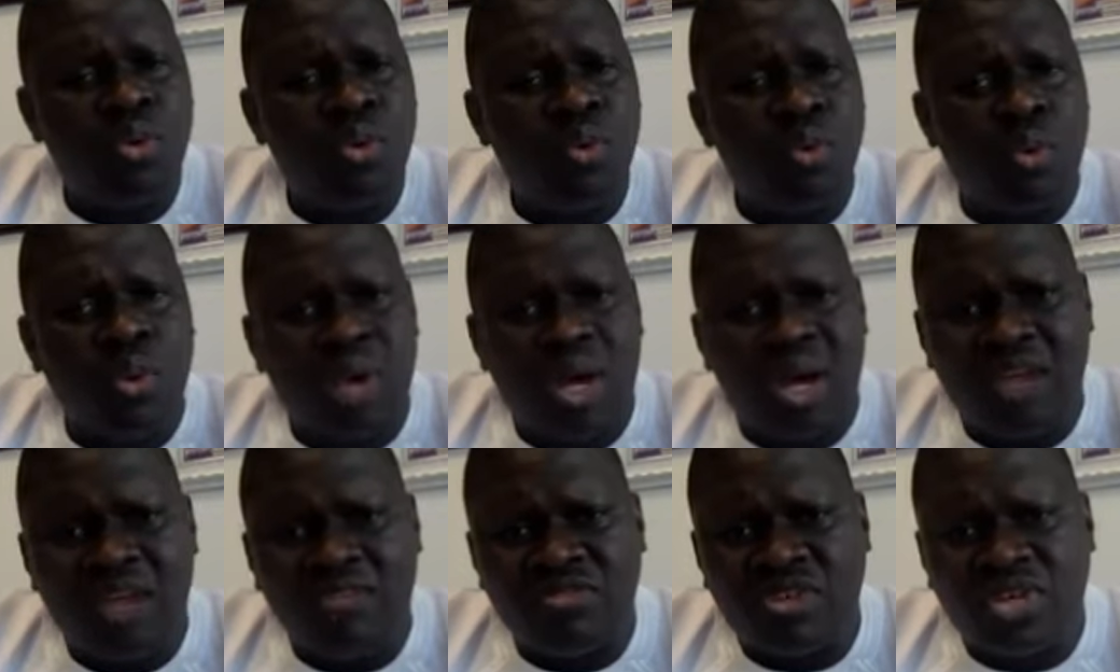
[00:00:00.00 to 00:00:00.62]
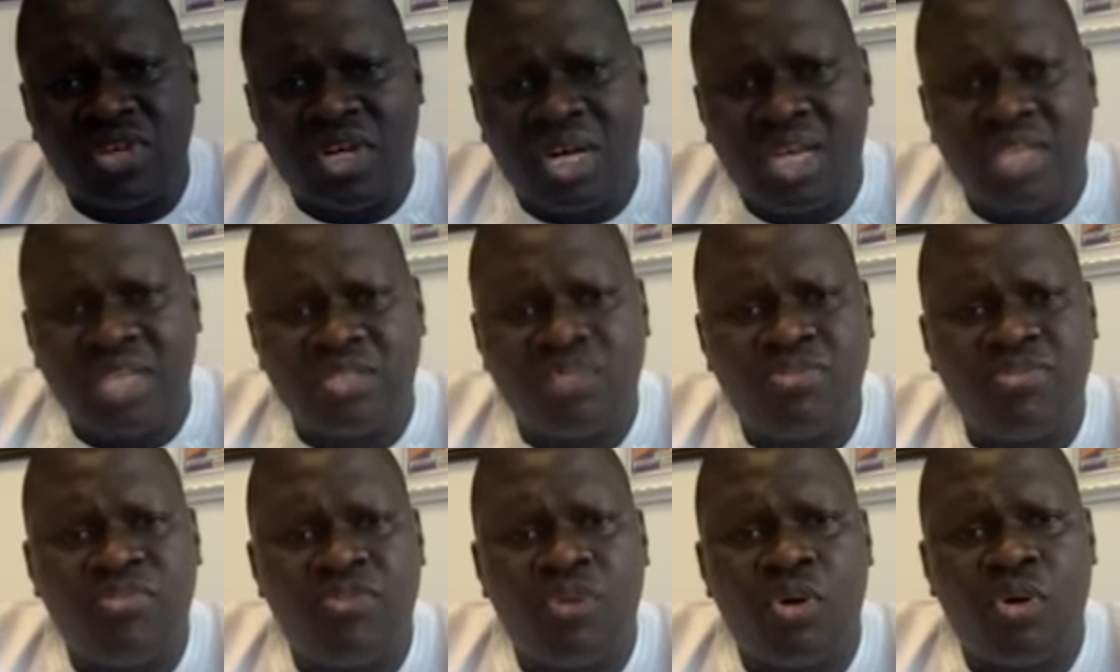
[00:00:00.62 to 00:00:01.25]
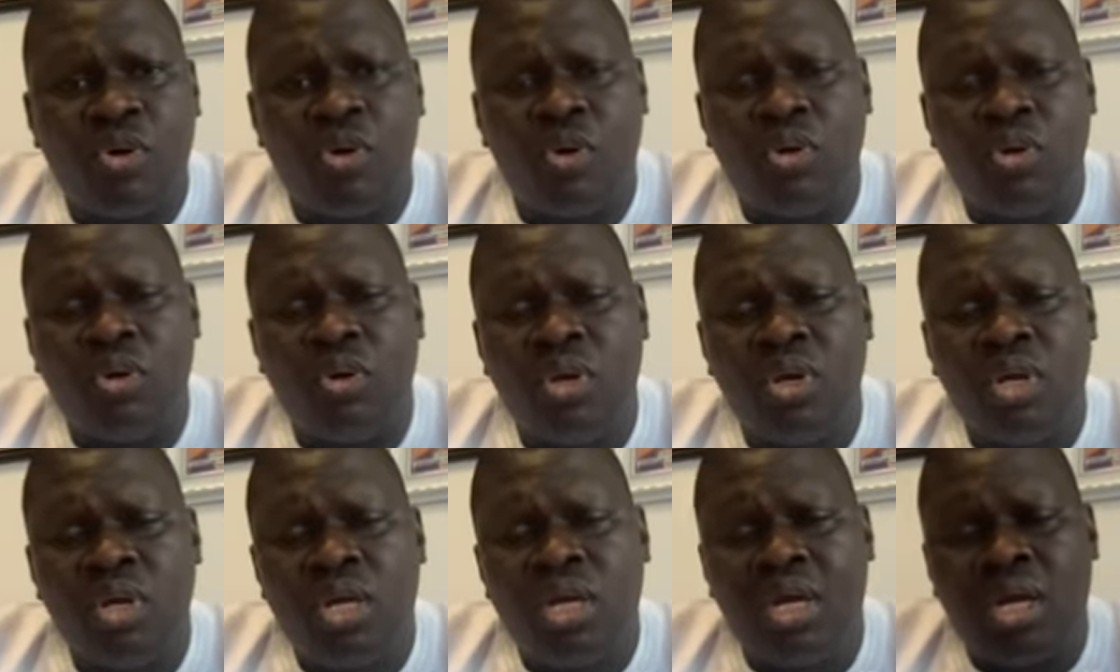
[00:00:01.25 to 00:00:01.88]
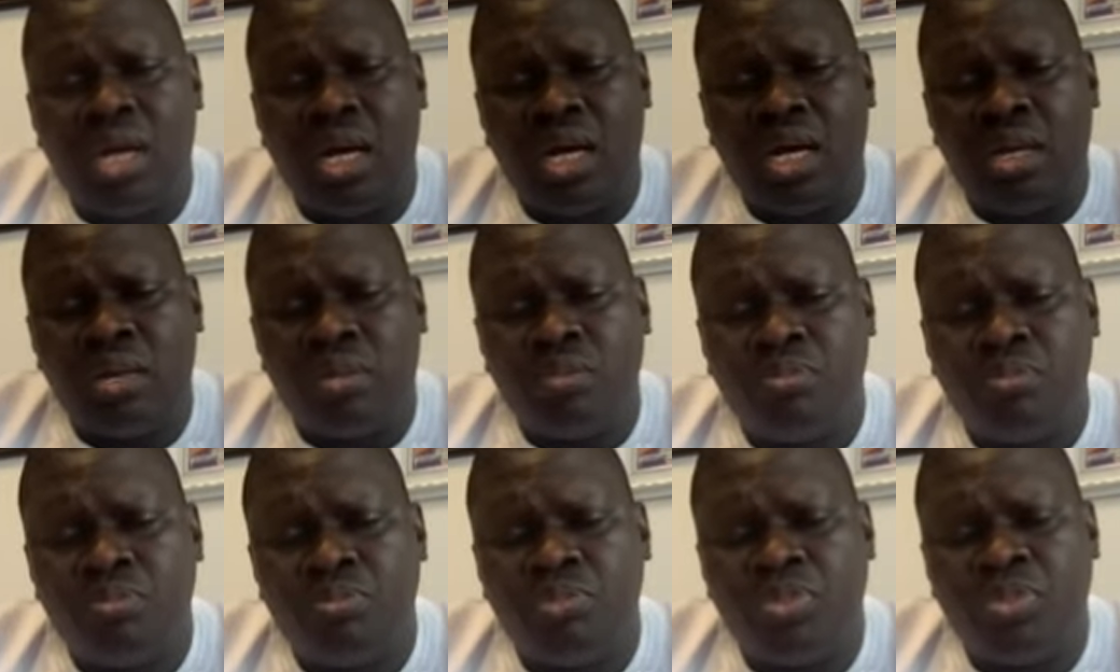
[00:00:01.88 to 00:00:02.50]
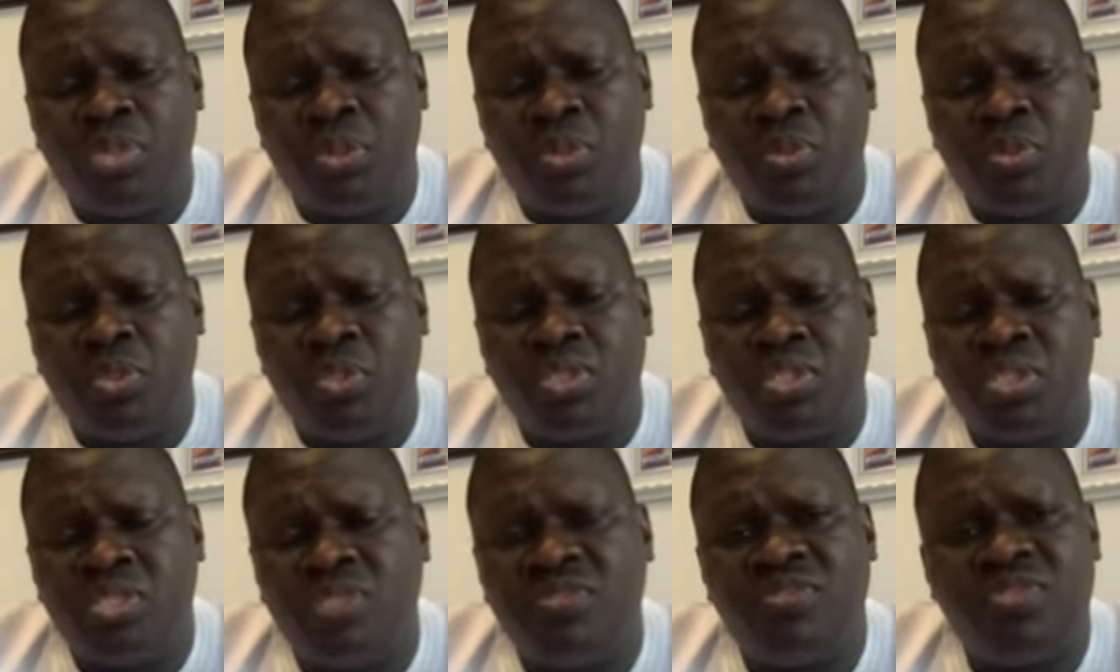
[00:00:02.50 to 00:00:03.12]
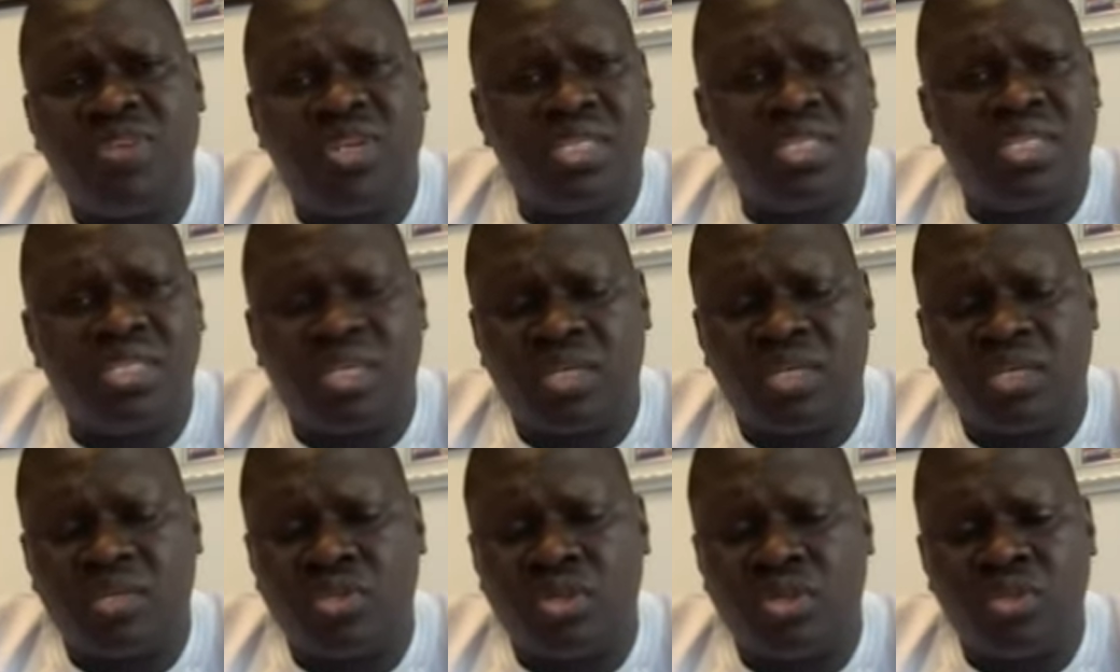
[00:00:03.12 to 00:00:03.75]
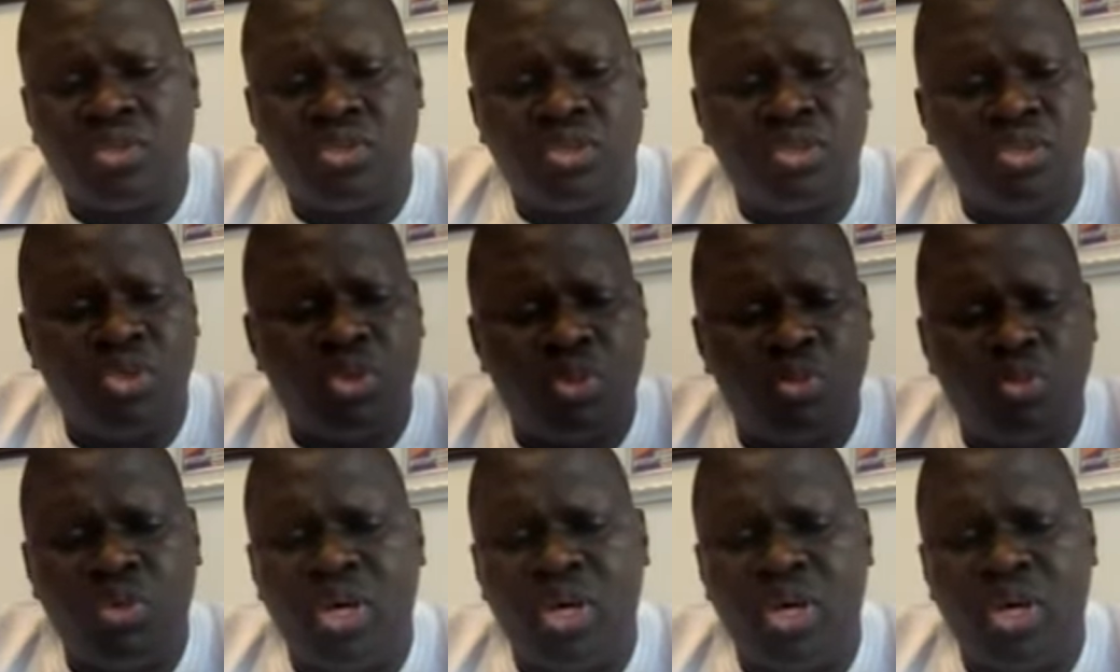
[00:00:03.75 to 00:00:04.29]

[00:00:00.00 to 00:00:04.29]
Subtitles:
We have grants for people in different sectors, renewable